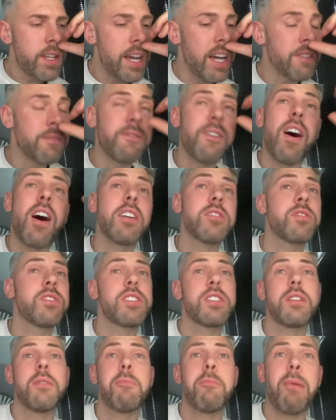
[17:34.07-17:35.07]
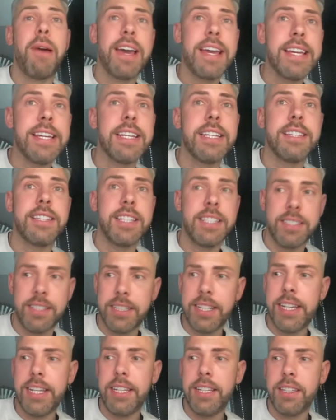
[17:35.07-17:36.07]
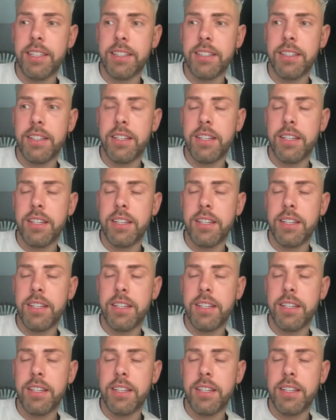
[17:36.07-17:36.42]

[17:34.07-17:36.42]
And for us to compete in this league,